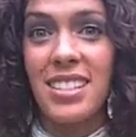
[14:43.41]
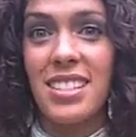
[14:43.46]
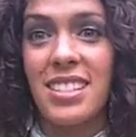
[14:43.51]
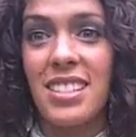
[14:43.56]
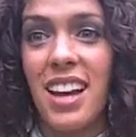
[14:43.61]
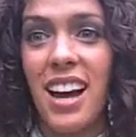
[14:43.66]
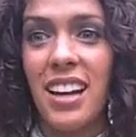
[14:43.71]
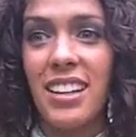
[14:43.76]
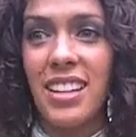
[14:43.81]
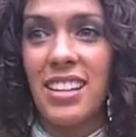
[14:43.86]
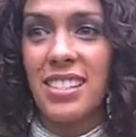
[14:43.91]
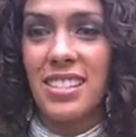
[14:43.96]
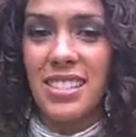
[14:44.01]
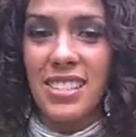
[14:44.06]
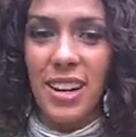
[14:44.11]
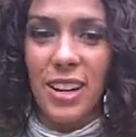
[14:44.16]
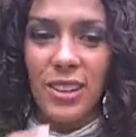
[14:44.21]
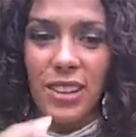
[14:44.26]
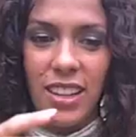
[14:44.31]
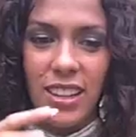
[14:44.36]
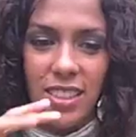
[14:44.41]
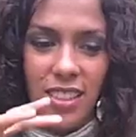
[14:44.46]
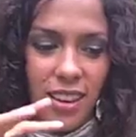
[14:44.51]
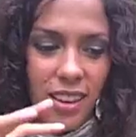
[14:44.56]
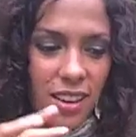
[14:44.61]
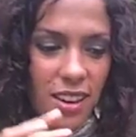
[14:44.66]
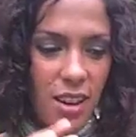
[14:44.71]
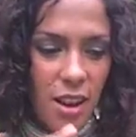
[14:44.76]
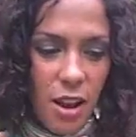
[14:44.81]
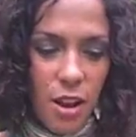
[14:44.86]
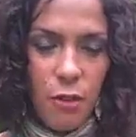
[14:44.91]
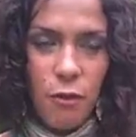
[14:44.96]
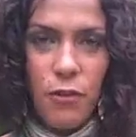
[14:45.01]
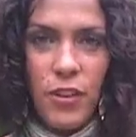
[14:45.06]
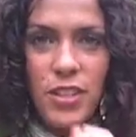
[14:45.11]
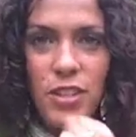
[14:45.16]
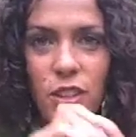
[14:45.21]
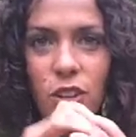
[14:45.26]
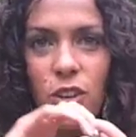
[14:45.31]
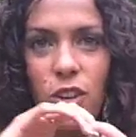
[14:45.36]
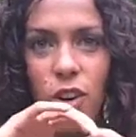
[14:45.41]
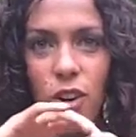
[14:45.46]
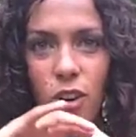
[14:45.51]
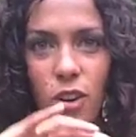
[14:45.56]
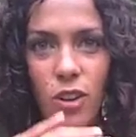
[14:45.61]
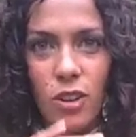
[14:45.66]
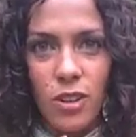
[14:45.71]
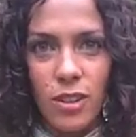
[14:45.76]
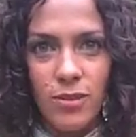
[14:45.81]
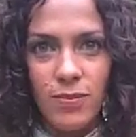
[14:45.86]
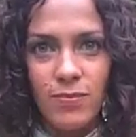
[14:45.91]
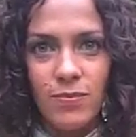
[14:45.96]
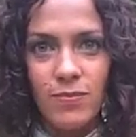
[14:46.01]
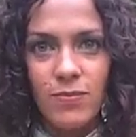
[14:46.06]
It's not necessarily the physical